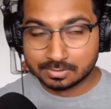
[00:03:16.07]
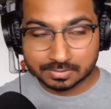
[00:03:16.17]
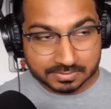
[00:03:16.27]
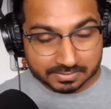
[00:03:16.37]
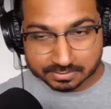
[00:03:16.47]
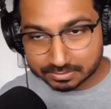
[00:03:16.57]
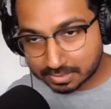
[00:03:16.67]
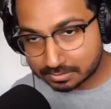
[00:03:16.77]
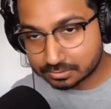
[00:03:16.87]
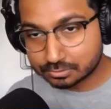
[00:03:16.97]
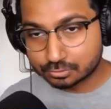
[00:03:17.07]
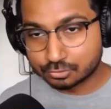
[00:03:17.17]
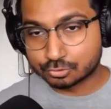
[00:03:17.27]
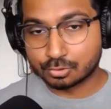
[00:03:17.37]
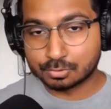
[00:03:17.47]
This is intended to
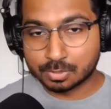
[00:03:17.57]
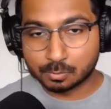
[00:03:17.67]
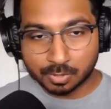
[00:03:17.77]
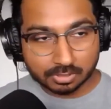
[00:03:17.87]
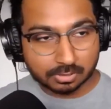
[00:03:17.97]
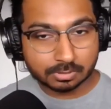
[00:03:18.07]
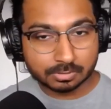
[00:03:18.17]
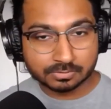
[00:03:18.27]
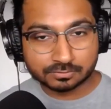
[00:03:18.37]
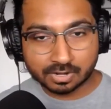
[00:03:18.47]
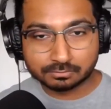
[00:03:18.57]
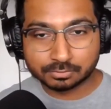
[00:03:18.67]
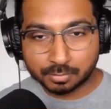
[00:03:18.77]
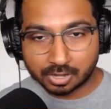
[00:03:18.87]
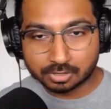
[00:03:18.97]
show a
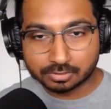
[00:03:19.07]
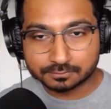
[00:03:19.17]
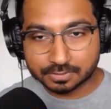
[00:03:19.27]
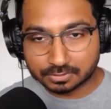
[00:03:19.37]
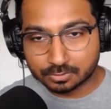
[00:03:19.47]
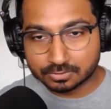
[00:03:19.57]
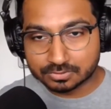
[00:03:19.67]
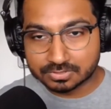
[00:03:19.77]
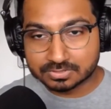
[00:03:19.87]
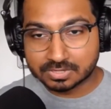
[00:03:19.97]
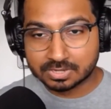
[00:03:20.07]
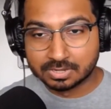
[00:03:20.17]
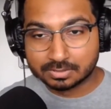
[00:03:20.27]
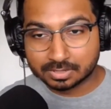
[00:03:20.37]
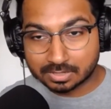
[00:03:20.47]
well-traveled path of technologies
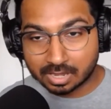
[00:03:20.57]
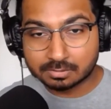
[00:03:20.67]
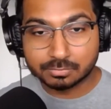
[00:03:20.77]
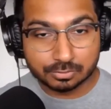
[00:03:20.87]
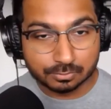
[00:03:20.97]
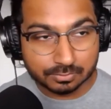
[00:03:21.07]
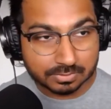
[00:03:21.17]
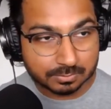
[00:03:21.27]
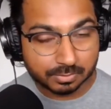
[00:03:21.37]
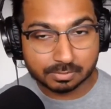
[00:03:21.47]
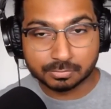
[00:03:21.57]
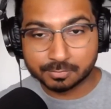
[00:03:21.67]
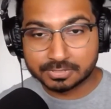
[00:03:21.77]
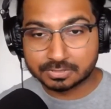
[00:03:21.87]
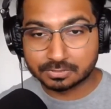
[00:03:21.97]
that can be used when
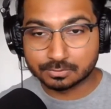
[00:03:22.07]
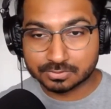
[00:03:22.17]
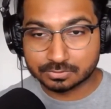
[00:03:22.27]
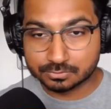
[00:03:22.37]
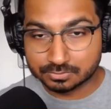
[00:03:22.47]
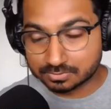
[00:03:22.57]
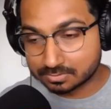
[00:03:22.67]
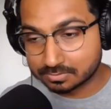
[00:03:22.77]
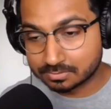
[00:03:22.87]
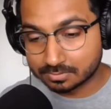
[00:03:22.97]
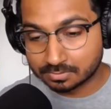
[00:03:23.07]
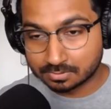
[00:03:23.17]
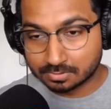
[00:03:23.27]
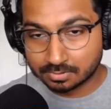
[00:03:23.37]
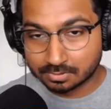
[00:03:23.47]
implementing your solution.
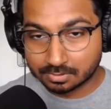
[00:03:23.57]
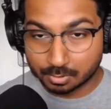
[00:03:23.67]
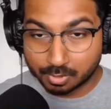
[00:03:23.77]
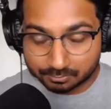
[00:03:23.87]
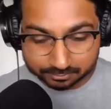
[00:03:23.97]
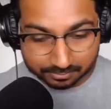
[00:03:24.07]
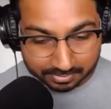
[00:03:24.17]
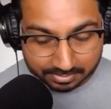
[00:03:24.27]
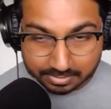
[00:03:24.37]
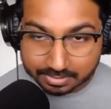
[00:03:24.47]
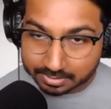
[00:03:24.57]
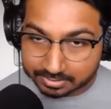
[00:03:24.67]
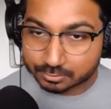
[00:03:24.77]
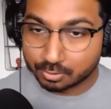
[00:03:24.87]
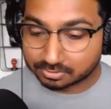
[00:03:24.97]
However, it
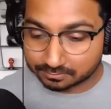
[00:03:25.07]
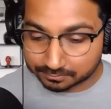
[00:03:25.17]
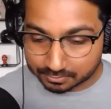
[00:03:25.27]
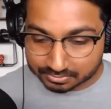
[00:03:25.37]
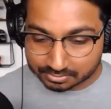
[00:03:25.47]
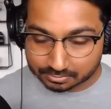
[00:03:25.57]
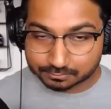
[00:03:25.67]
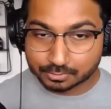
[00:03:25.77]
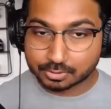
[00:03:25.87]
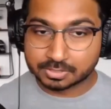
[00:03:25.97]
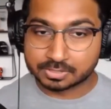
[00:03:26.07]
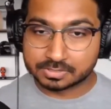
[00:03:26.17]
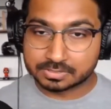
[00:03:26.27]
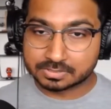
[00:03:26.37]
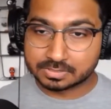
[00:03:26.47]
is quite confusing. If you look at it,